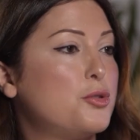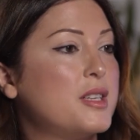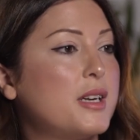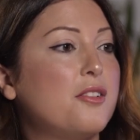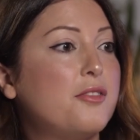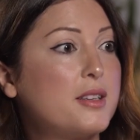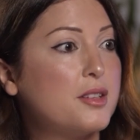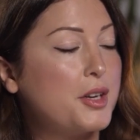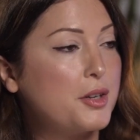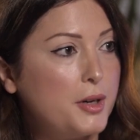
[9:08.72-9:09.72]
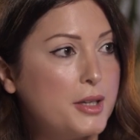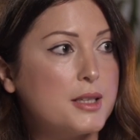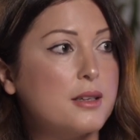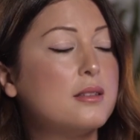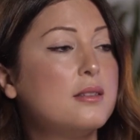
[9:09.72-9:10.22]
So choosing an effective
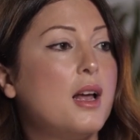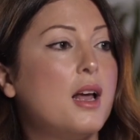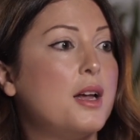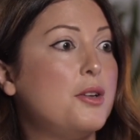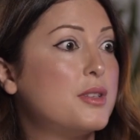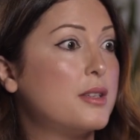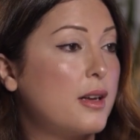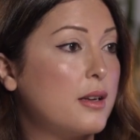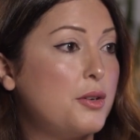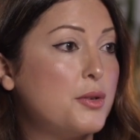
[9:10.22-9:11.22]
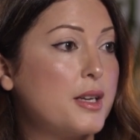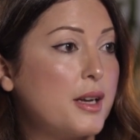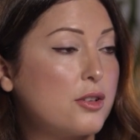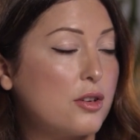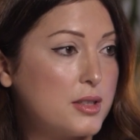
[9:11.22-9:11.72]
ingredient and
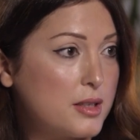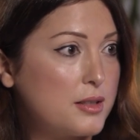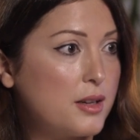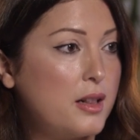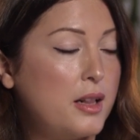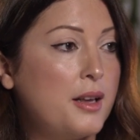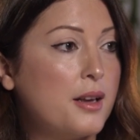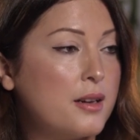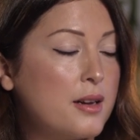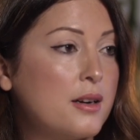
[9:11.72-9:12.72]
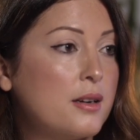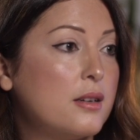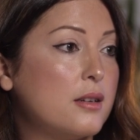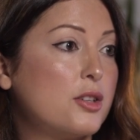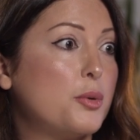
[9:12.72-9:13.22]
using it consistently in
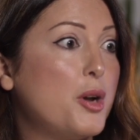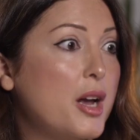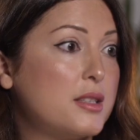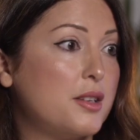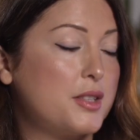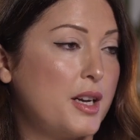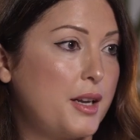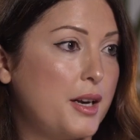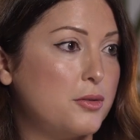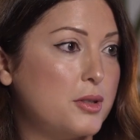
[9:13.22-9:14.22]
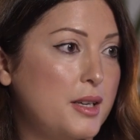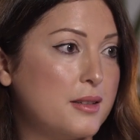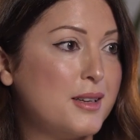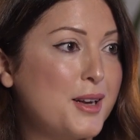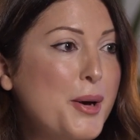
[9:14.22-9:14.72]
a comprehensive skincare
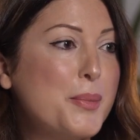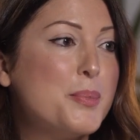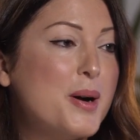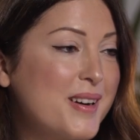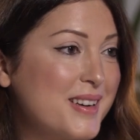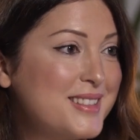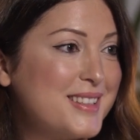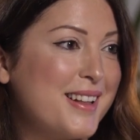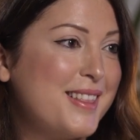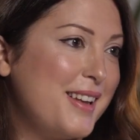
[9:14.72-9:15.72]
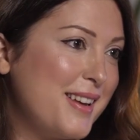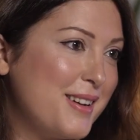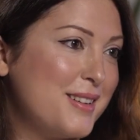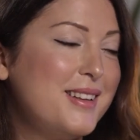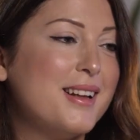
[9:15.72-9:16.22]
routine. But at the
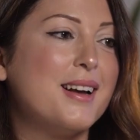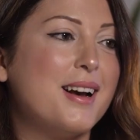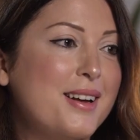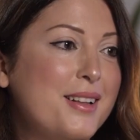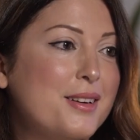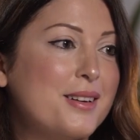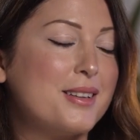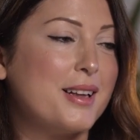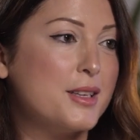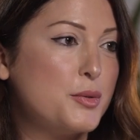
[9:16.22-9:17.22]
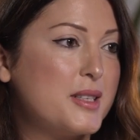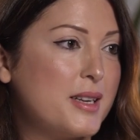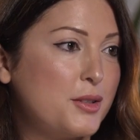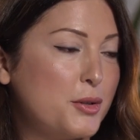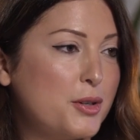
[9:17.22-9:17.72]
end, as we
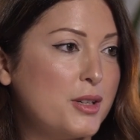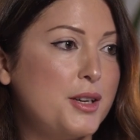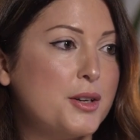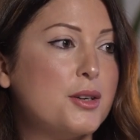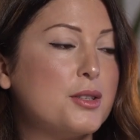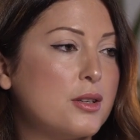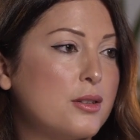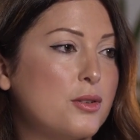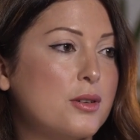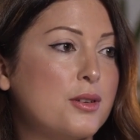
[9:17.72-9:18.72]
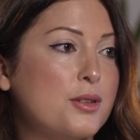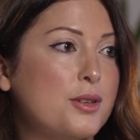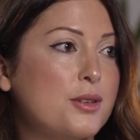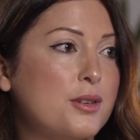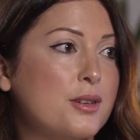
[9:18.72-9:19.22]
said earlier, so
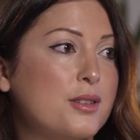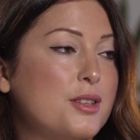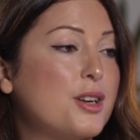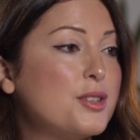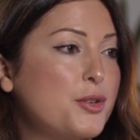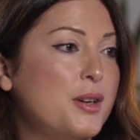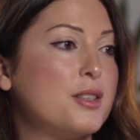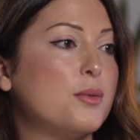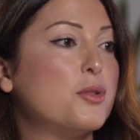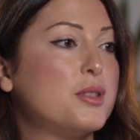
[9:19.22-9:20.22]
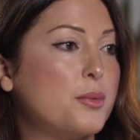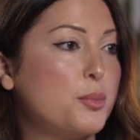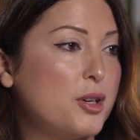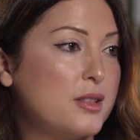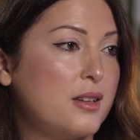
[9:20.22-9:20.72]
the sunscreen is the most
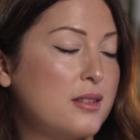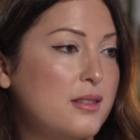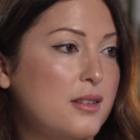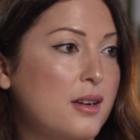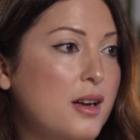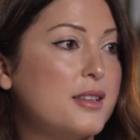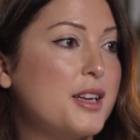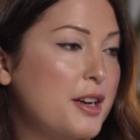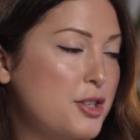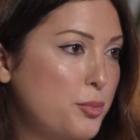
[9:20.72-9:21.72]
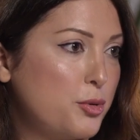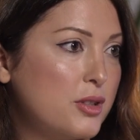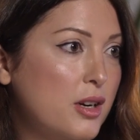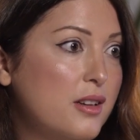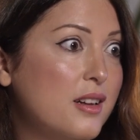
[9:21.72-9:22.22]
important anti-aging
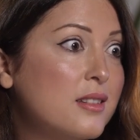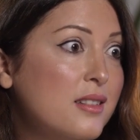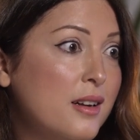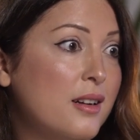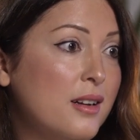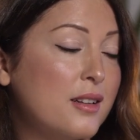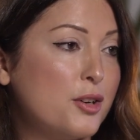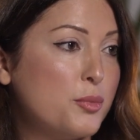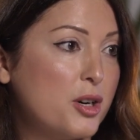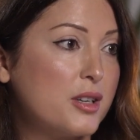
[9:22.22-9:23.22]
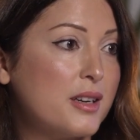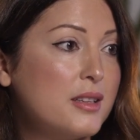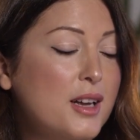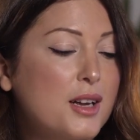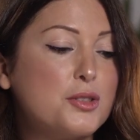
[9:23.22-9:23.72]
product in the
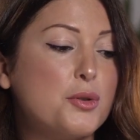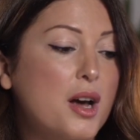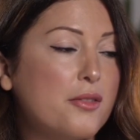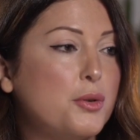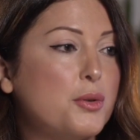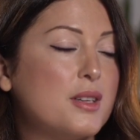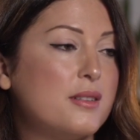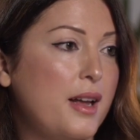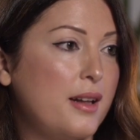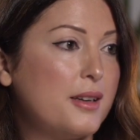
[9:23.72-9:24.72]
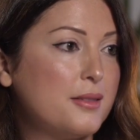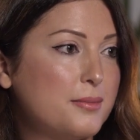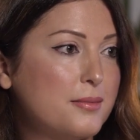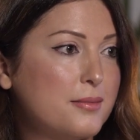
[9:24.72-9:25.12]
market. So you have to use it daily.